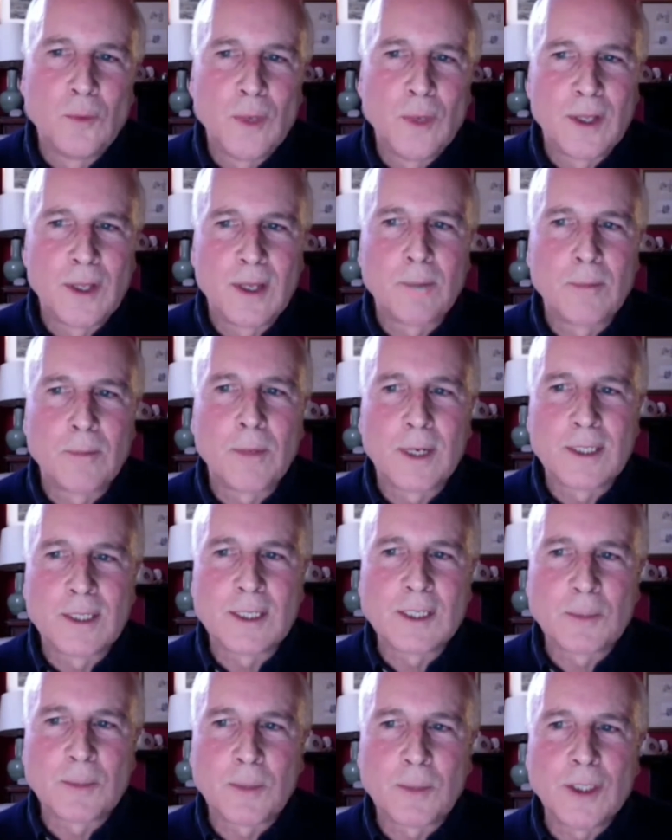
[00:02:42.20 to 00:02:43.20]
with her
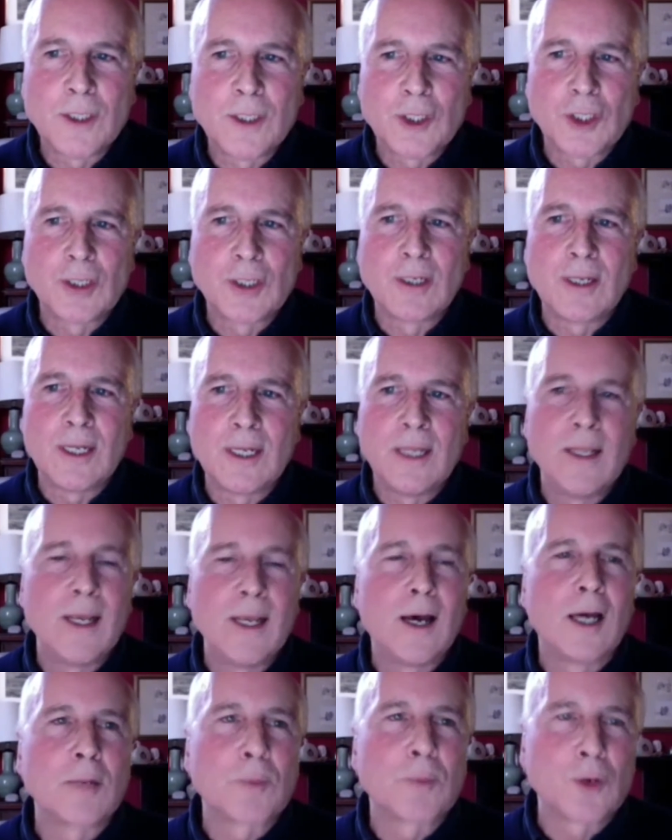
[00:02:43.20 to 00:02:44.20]
participation in
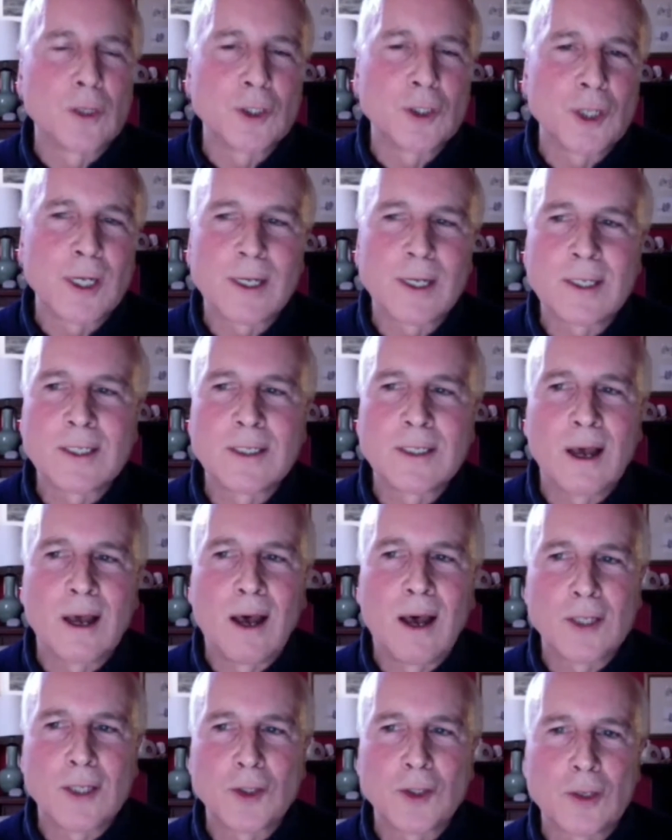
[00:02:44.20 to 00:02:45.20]
the art project,
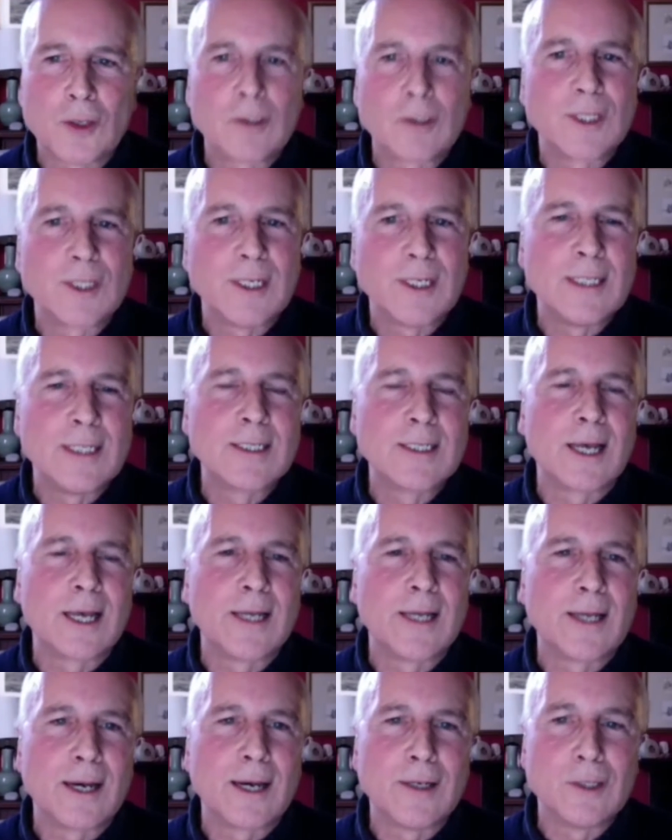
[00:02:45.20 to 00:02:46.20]
Artocracy
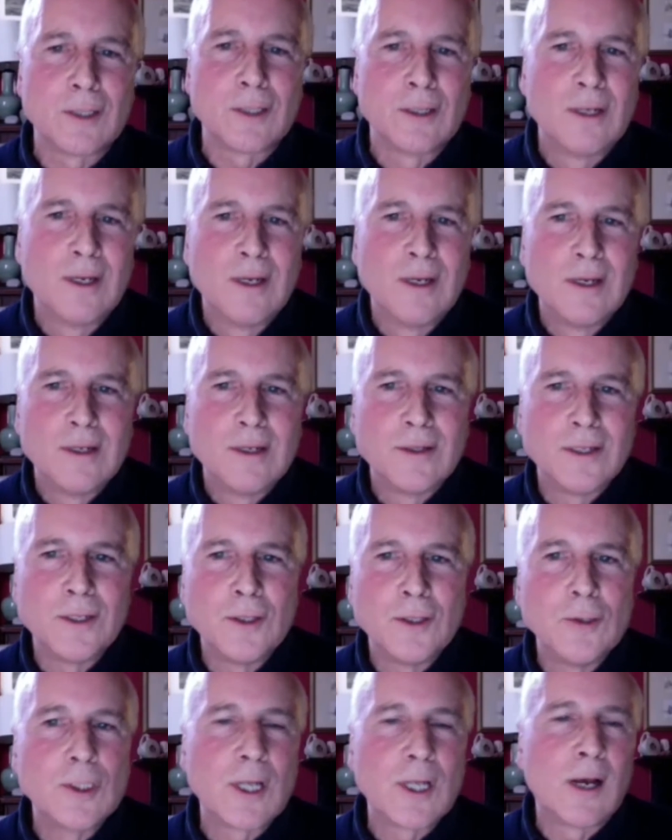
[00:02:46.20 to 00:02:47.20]
Inside Out, that
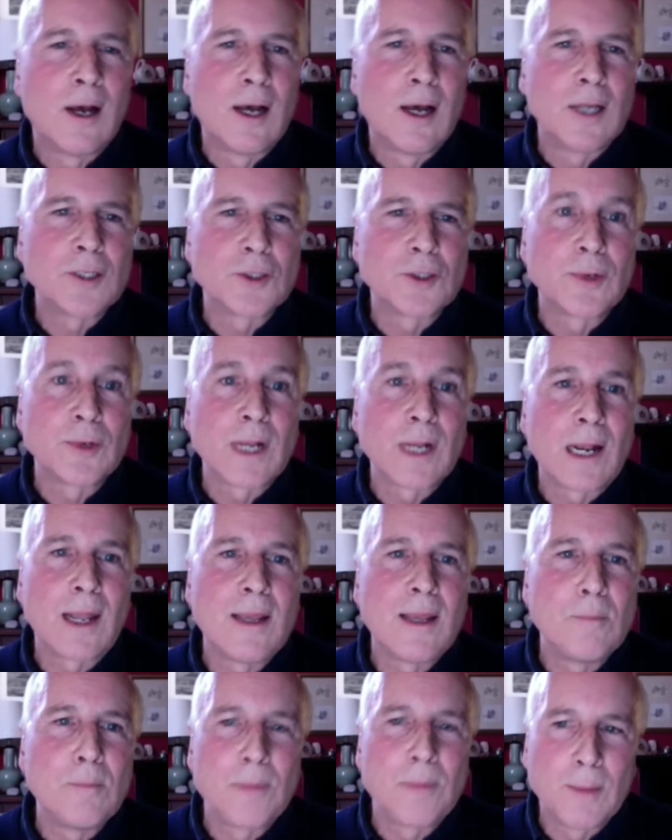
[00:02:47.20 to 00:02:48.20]
used art to
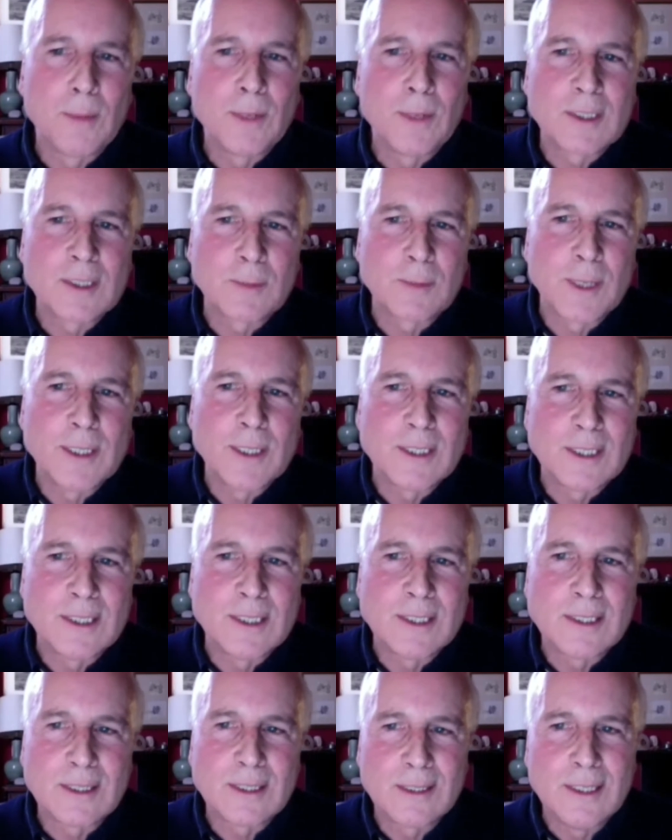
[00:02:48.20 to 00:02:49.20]
reclaim public
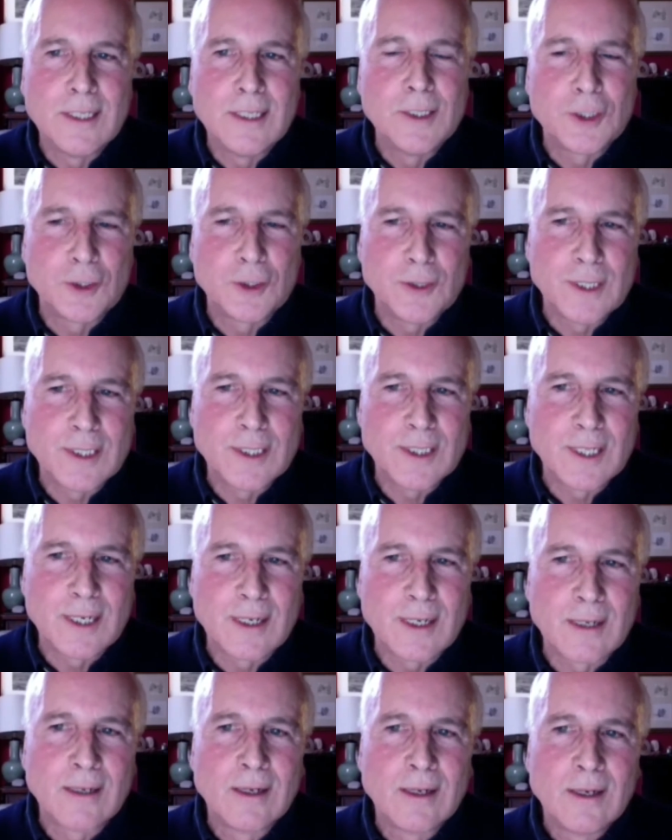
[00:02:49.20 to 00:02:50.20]
spaces in
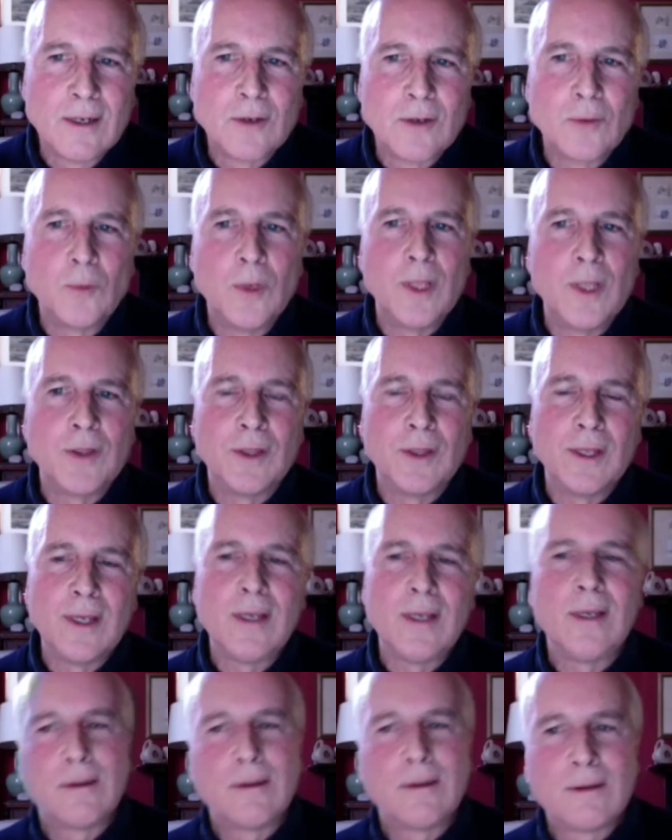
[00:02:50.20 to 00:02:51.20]
Tunisia with
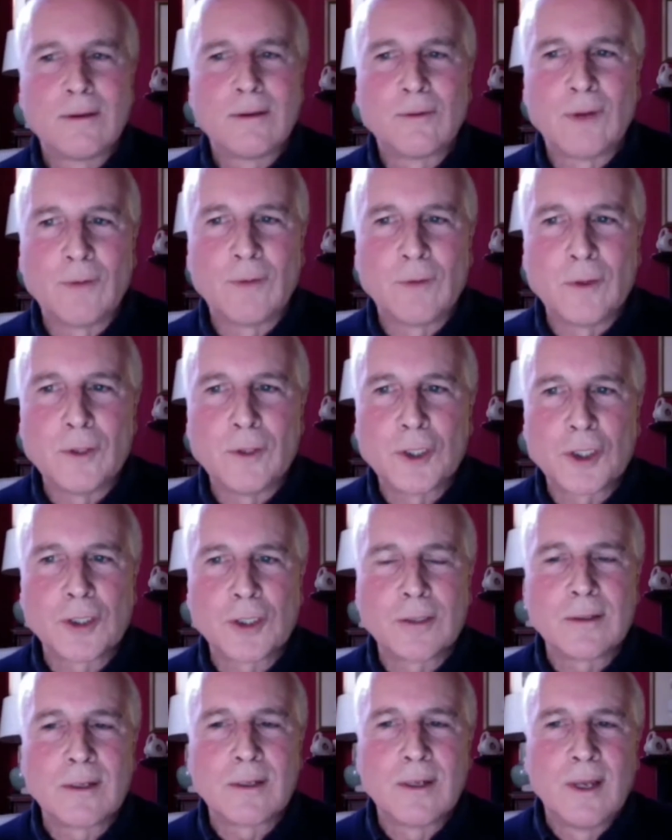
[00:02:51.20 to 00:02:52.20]
the
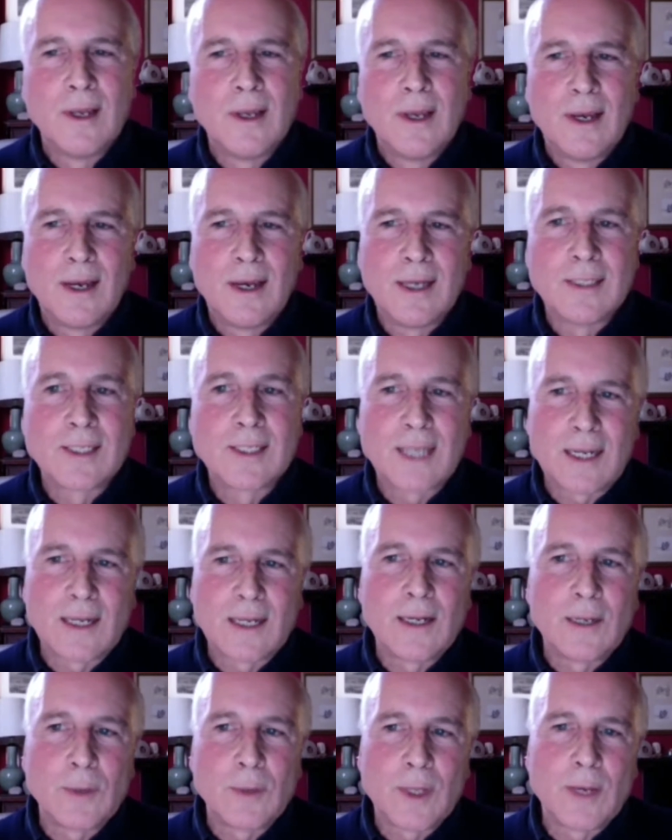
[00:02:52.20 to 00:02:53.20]
revolution. And
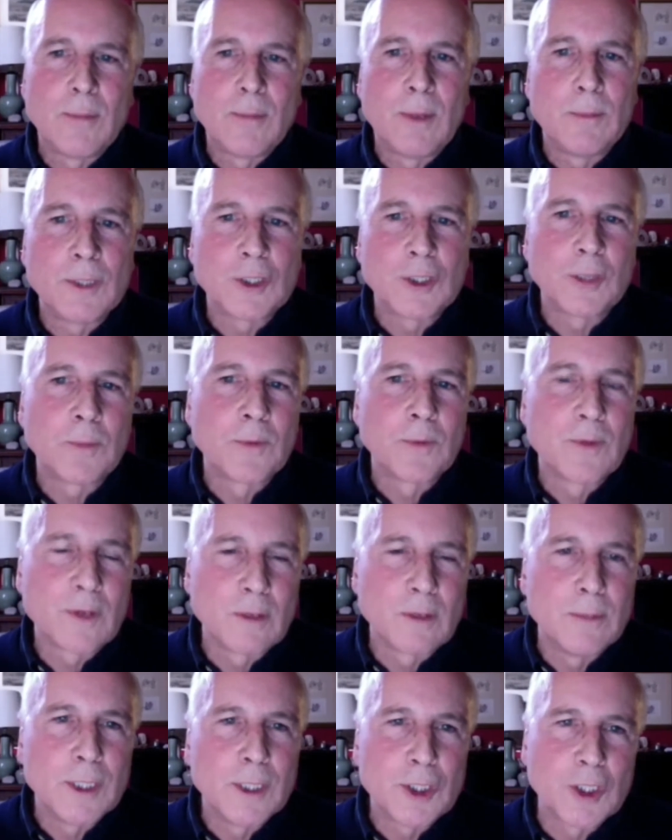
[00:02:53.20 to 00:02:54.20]
secondly, with her membership of
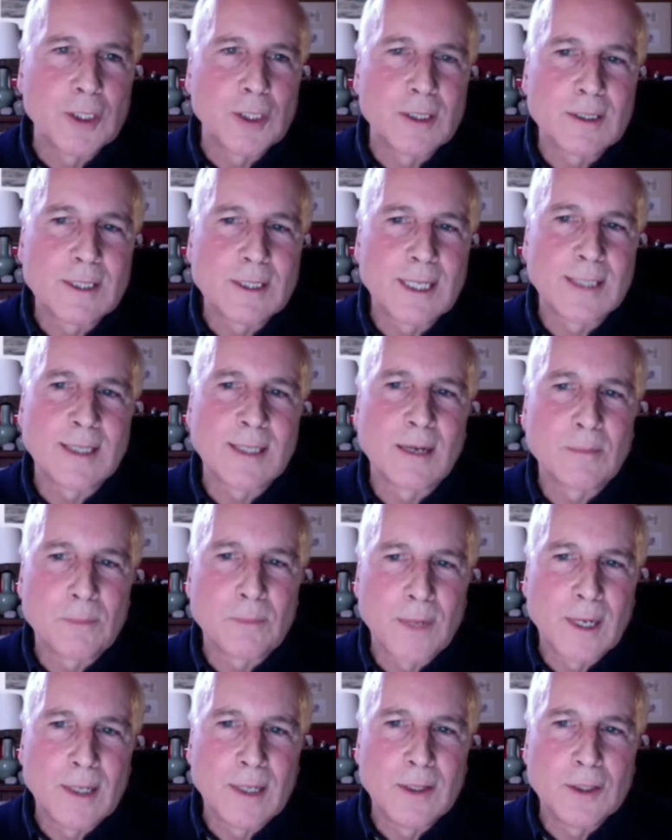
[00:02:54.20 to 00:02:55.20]
the commission set
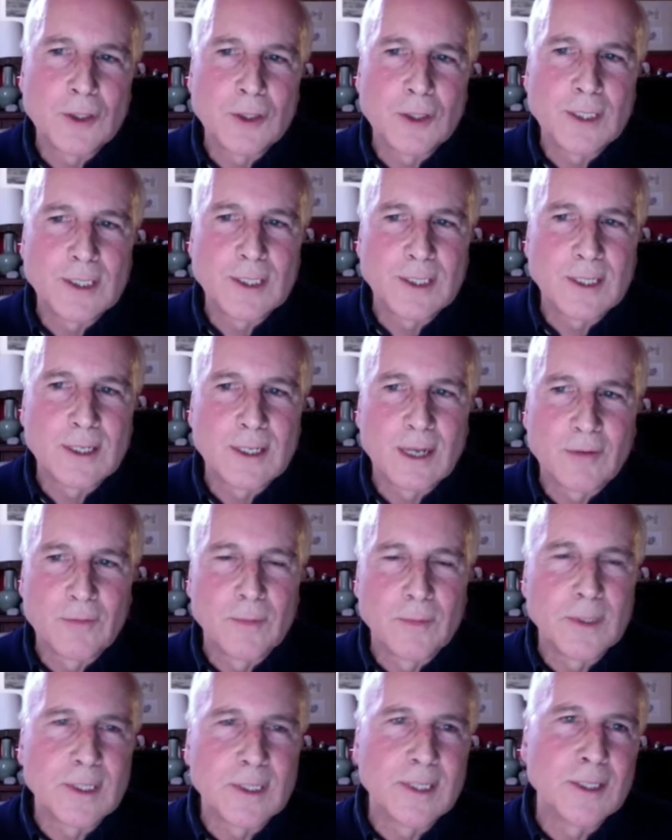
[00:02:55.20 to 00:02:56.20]
up by the Tunisian
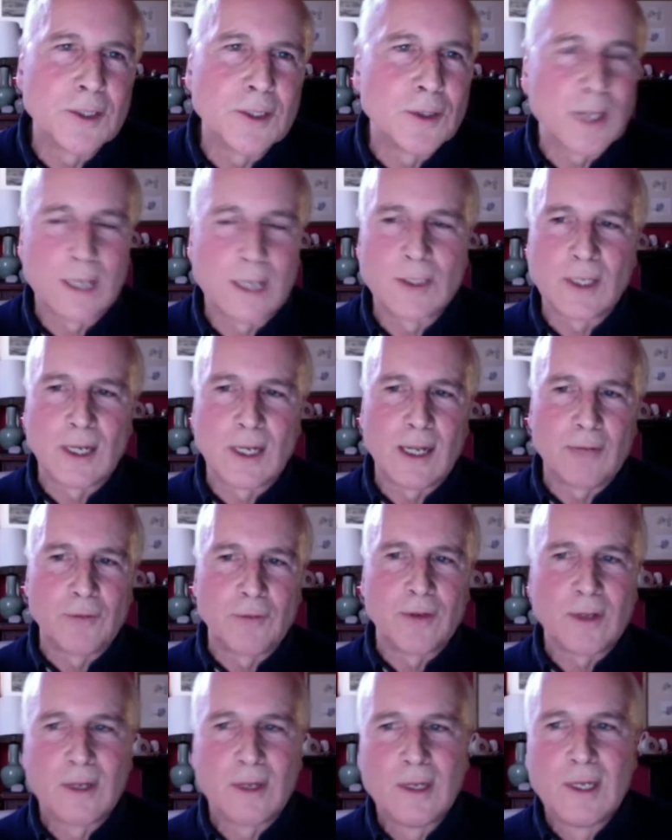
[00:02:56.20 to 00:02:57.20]
government in
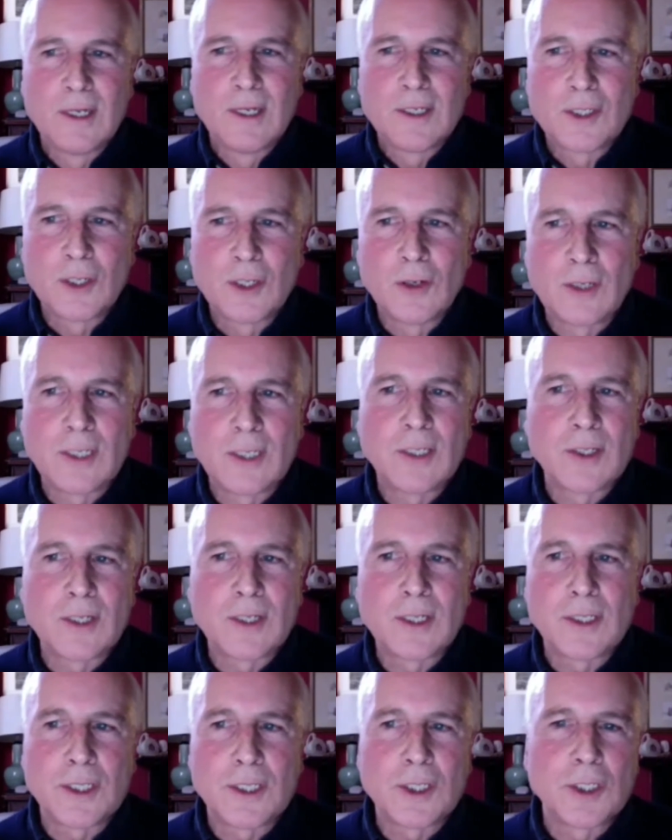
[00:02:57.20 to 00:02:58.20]
2011 to look into
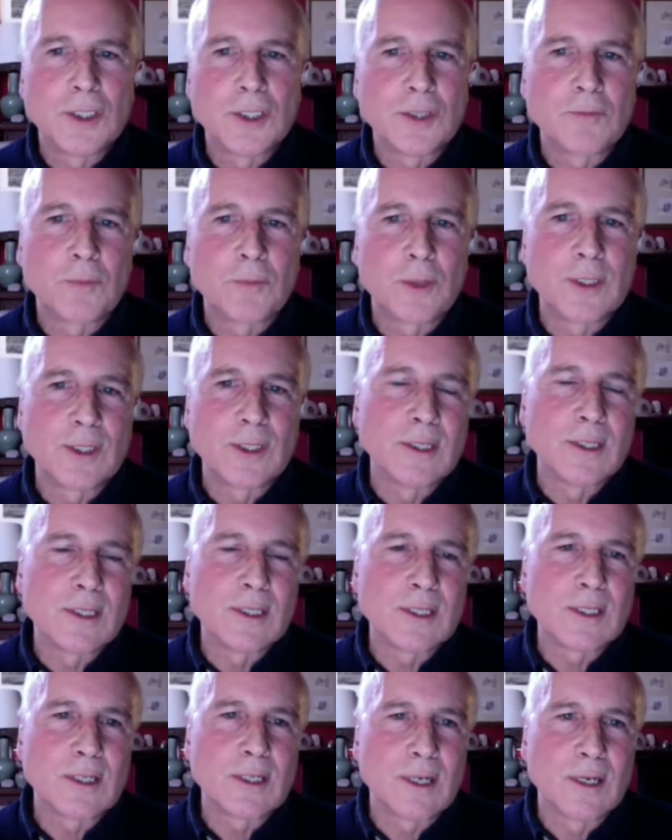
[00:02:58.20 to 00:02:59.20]
the conditions of
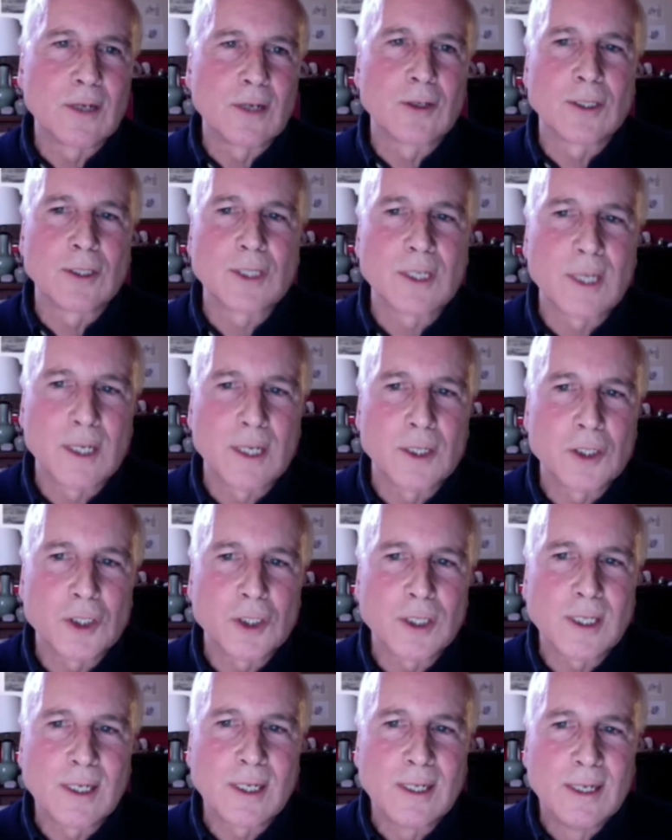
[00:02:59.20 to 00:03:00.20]
prisons across the
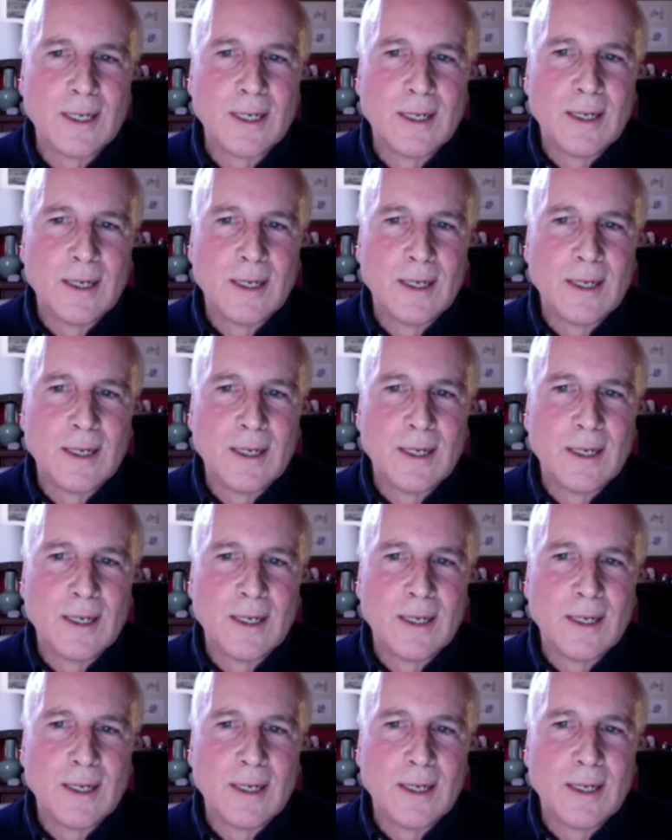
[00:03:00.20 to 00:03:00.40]
country.